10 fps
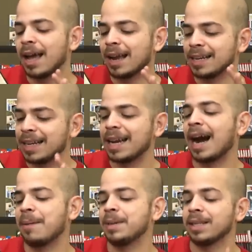and
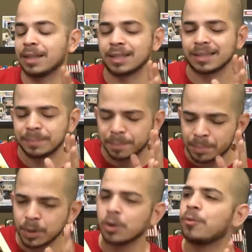got me this
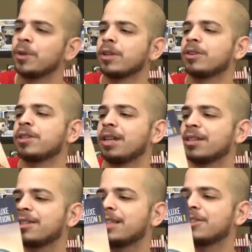beautiful little
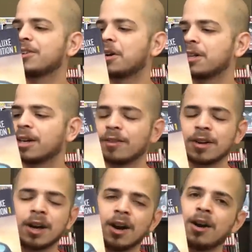deluxe edition
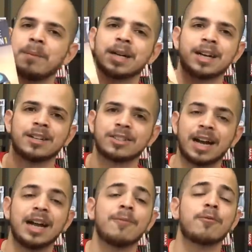hardcover, oh my gosh,
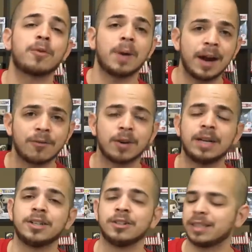I am forever
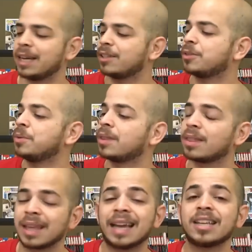in your debt, dude.
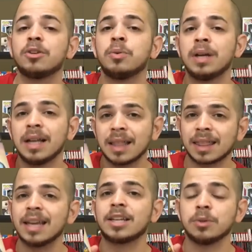Thank you,
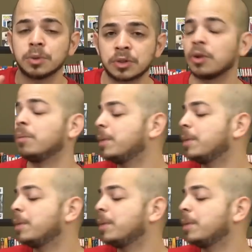thank you so